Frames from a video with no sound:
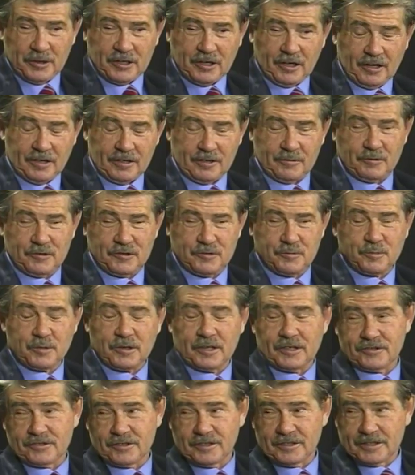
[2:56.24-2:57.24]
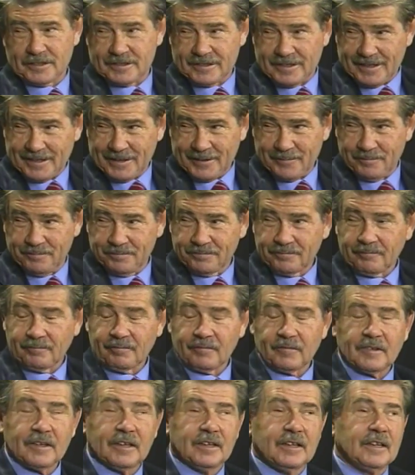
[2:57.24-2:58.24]
Carter was president at the time.
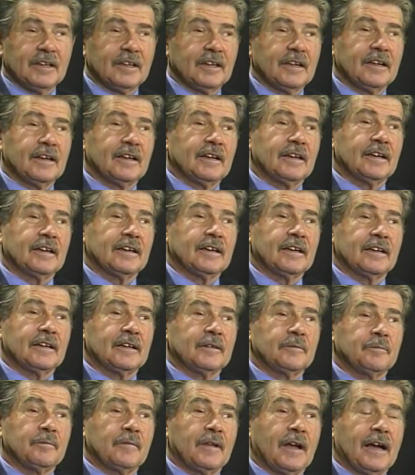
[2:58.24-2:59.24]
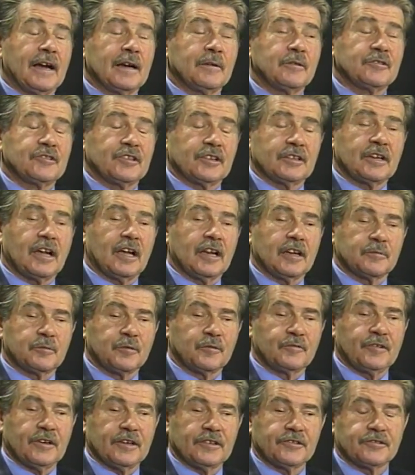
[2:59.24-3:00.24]
Um, I was a college
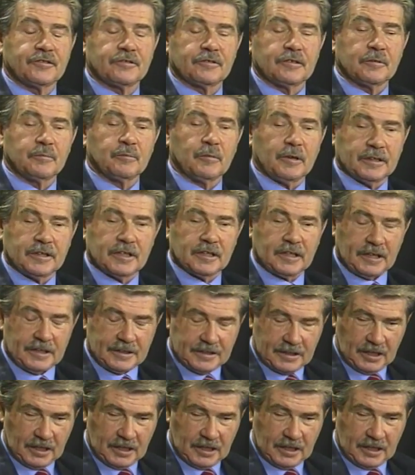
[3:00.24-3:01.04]
professor at Mundelein